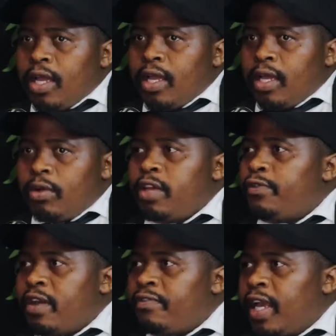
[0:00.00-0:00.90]
Uh,
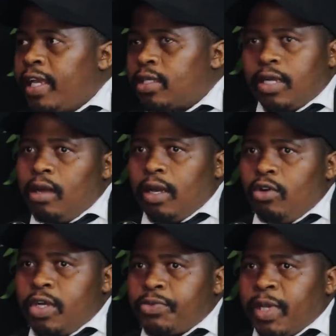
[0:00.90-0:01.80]
if you have like,
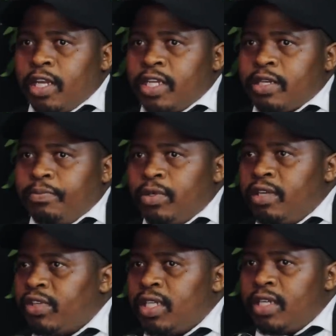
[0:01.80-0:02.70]
I always make an example
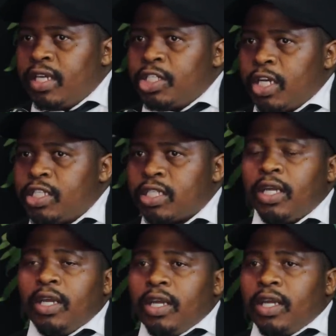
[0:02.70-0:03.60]
even in the church